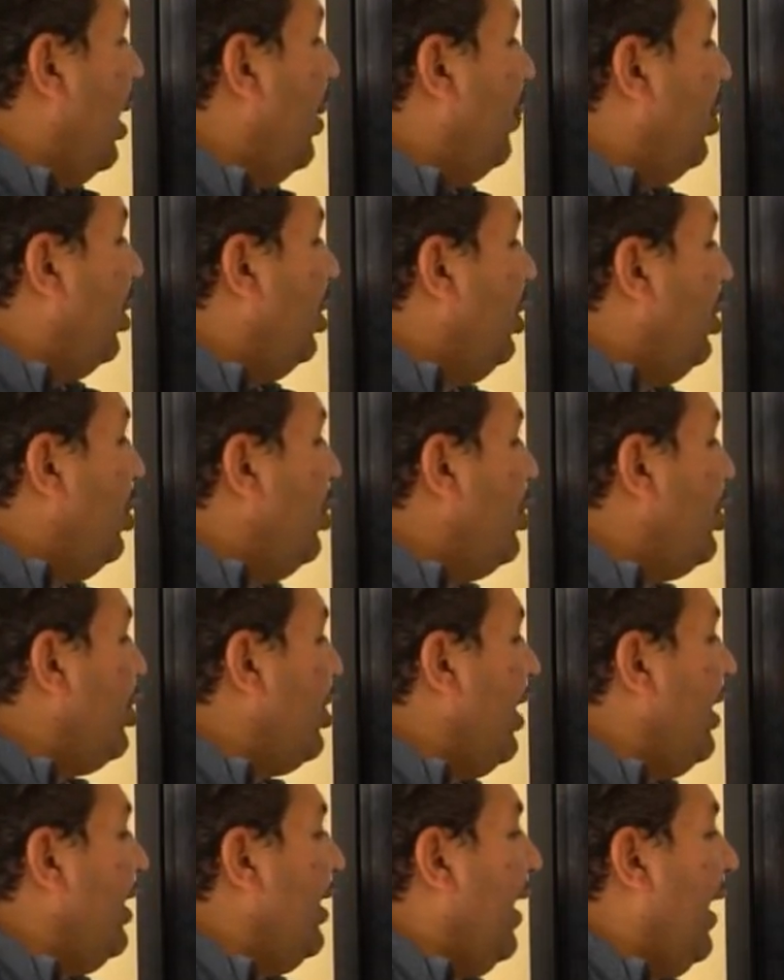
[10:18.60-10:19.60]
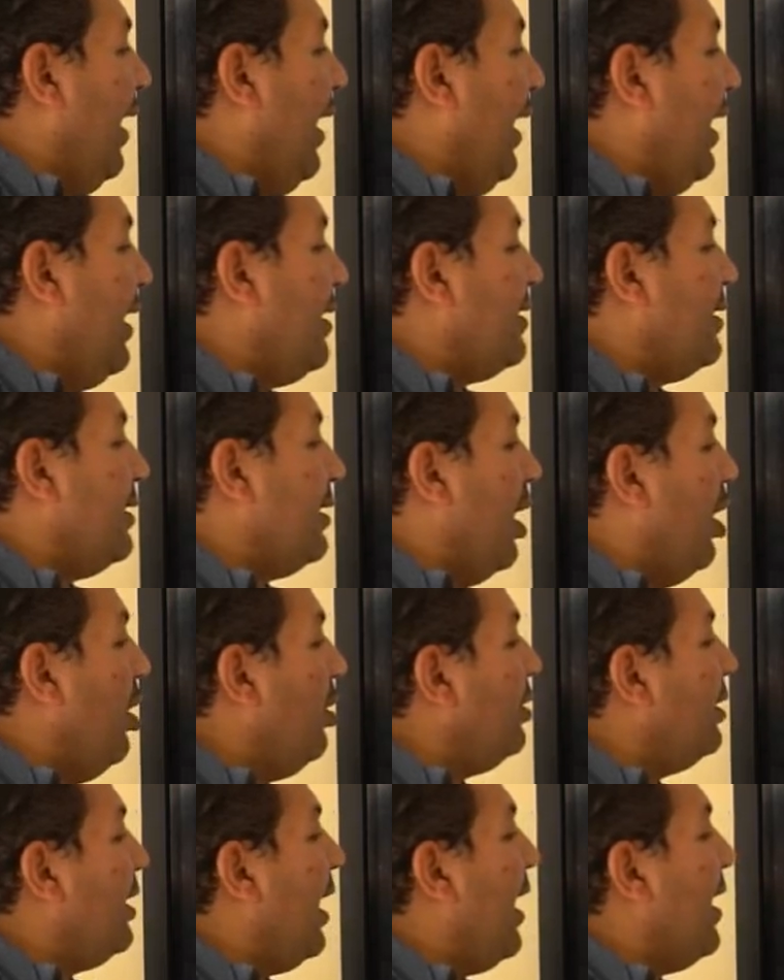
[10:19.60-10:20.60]
pollution has
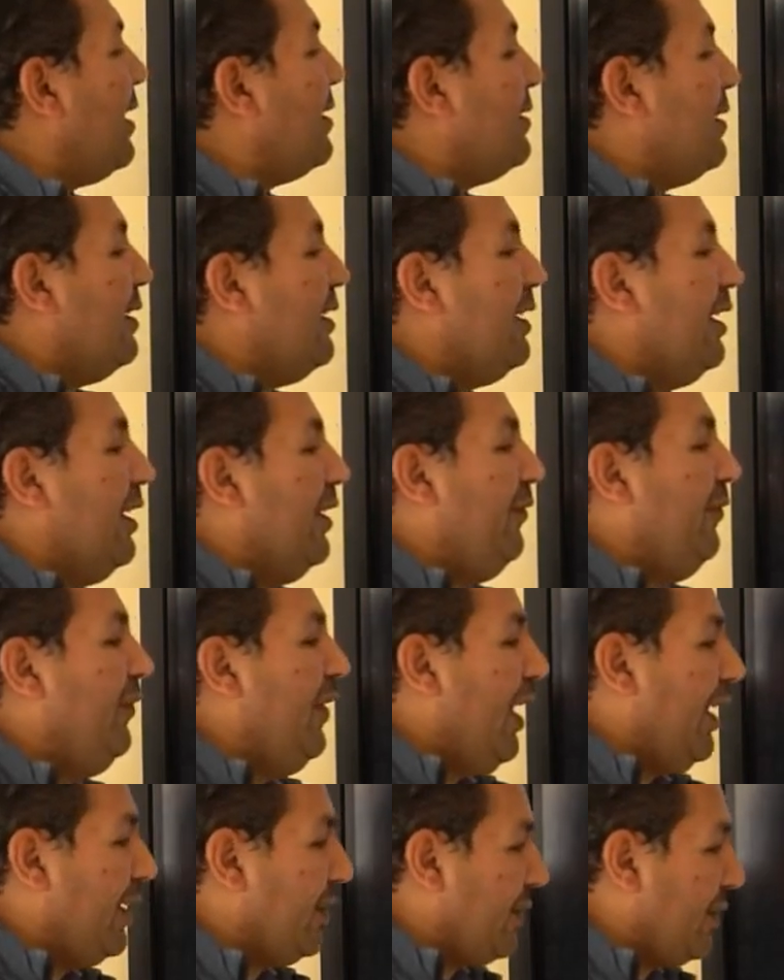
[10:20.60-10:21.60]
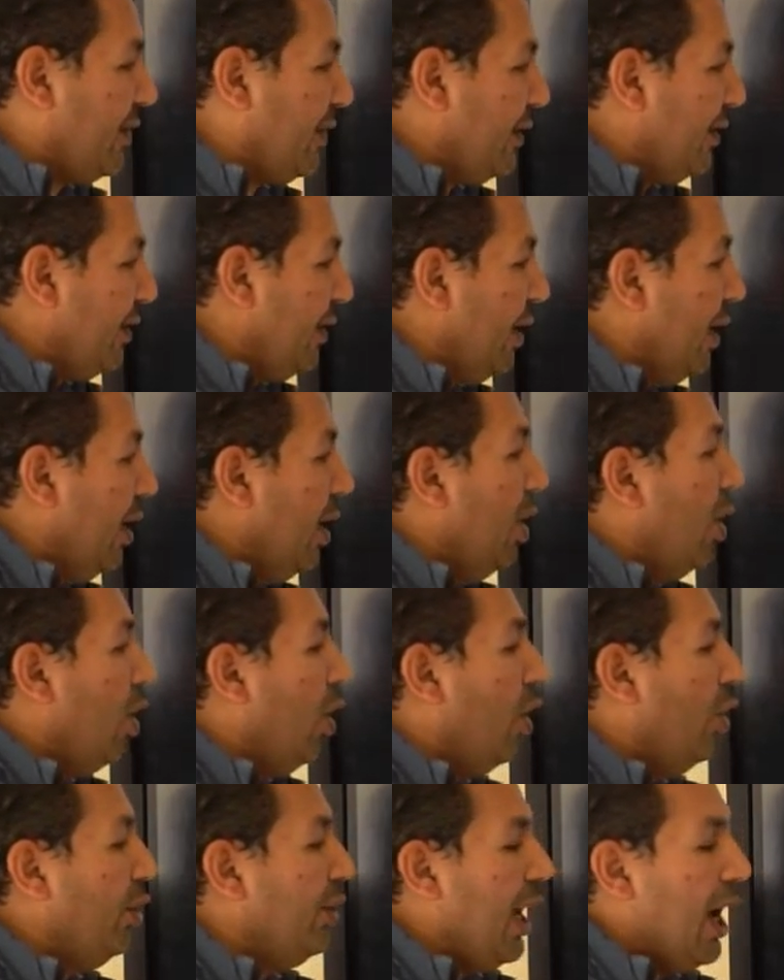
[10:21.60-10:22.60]
long lasting effects
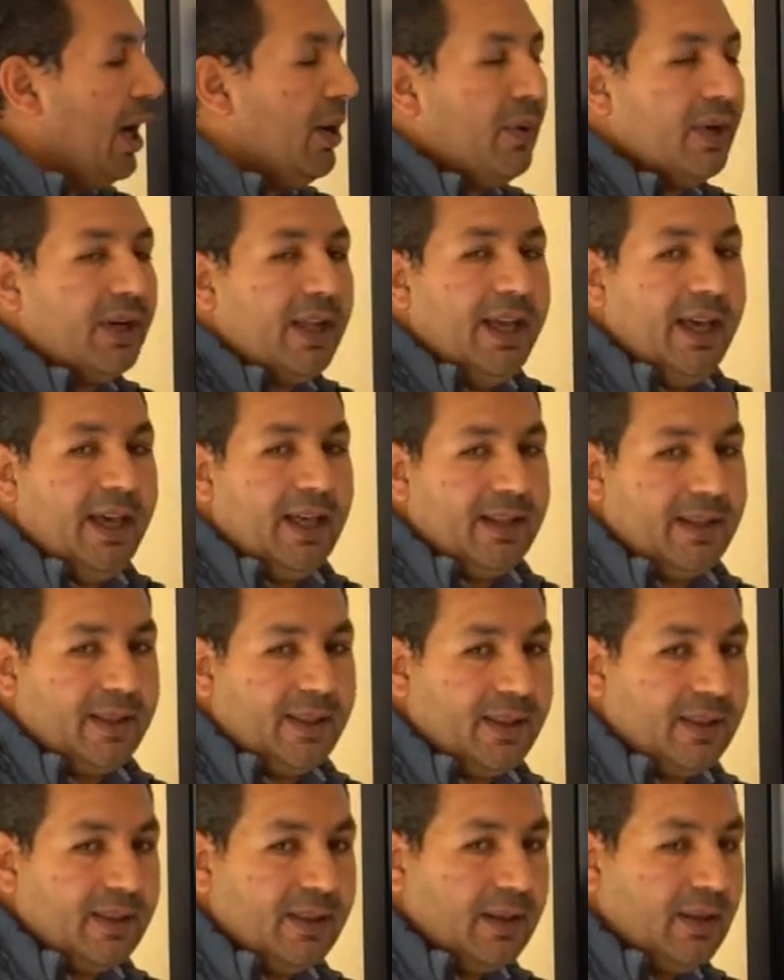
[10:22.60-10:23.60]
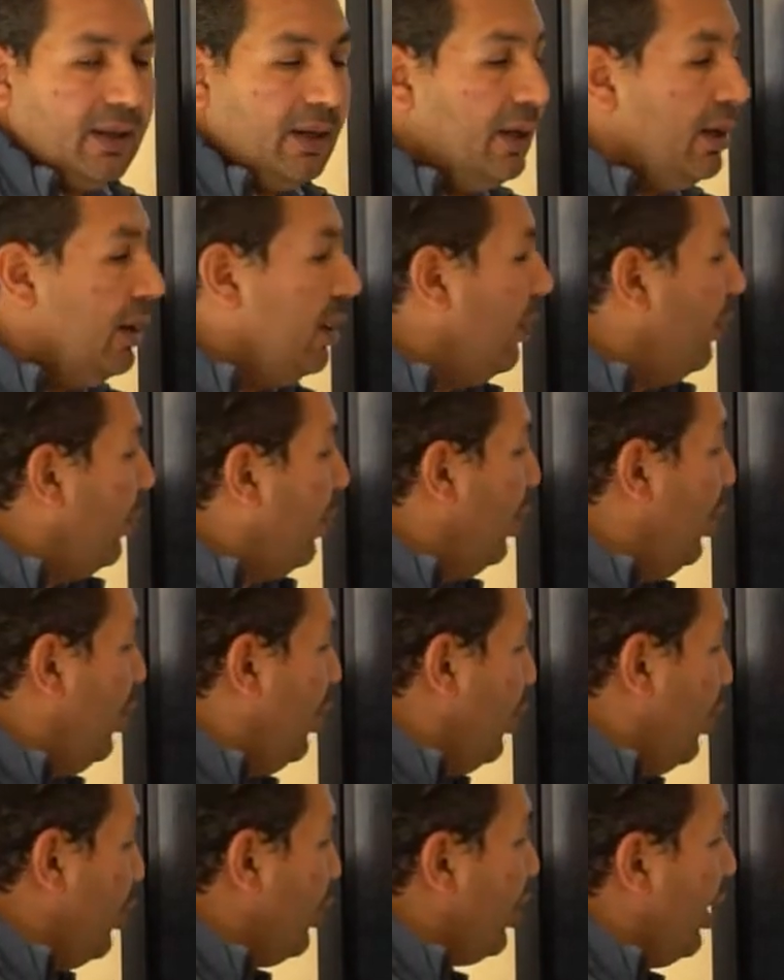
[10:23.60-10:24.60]
on our health.
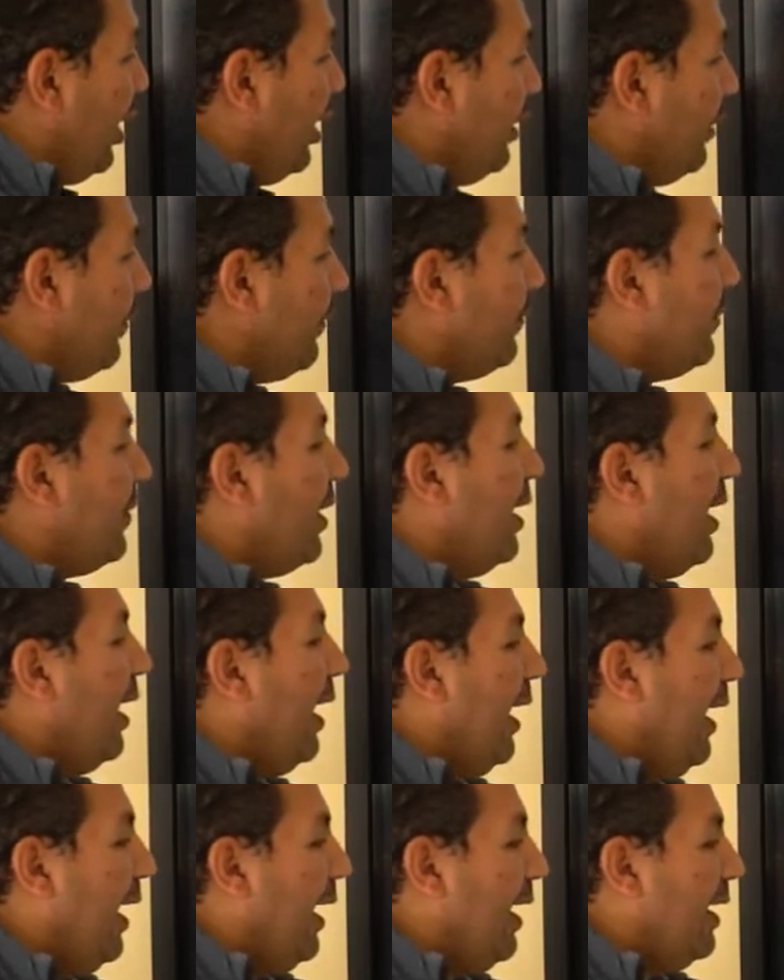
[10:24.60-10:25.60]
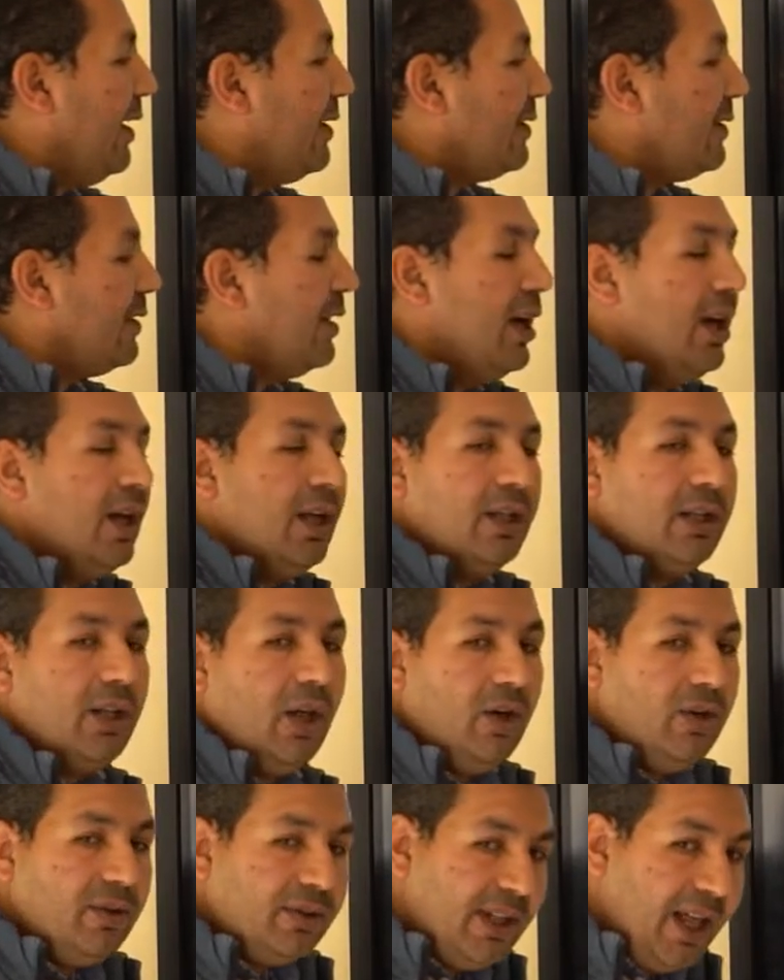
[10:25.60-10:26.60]
Pollution has
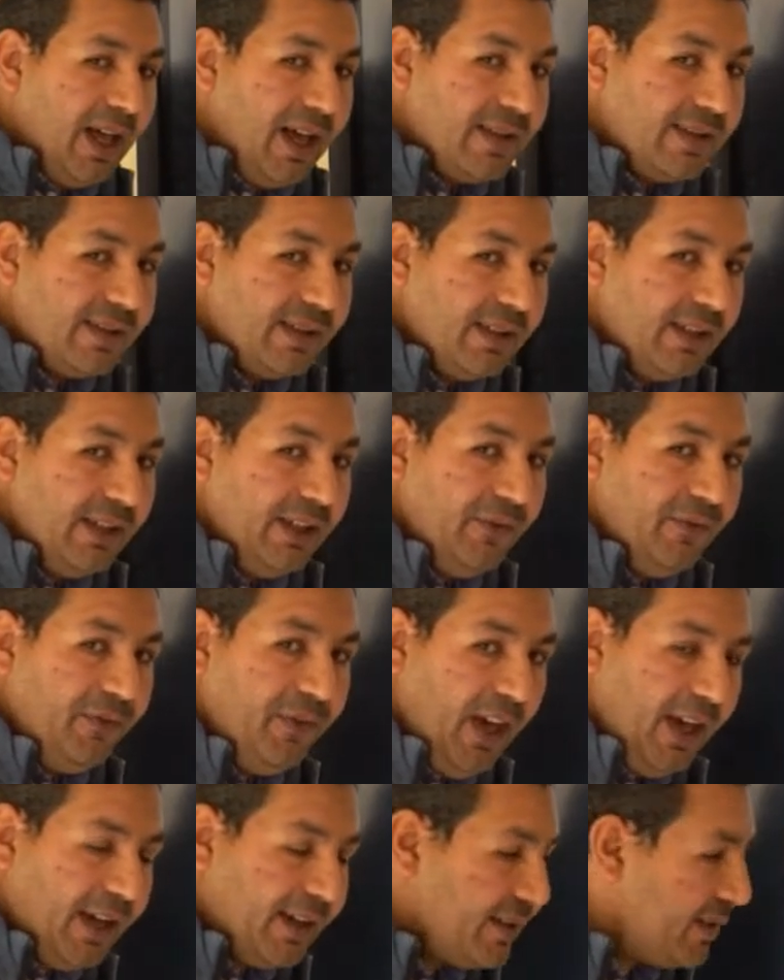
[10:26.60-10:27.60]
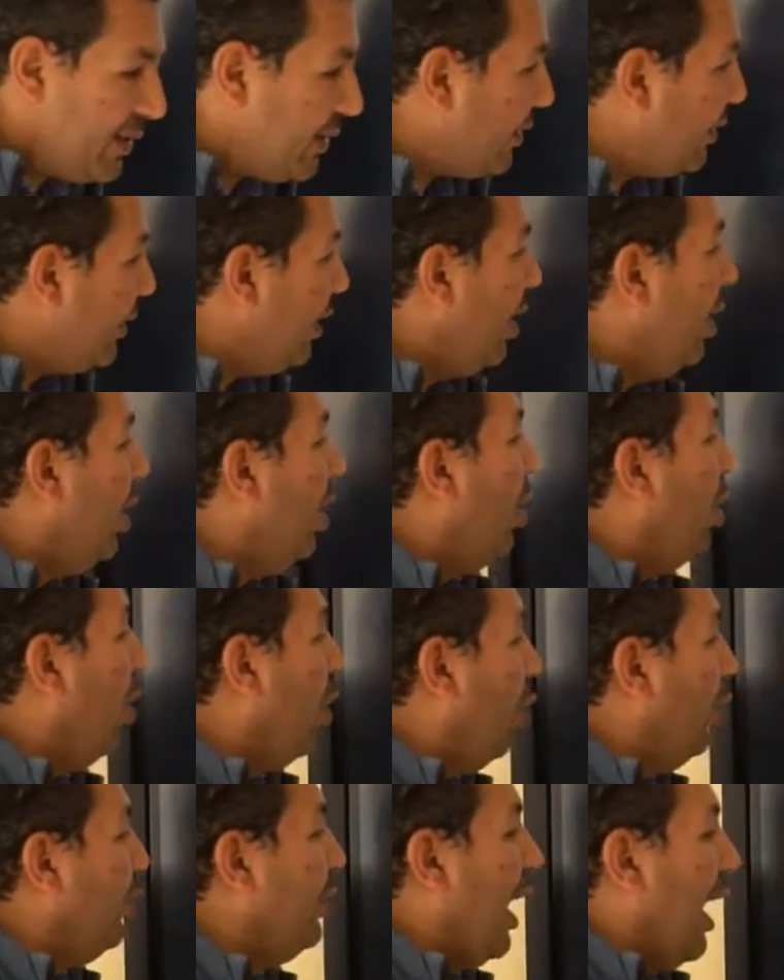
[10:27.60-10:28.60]
long-lasting effects on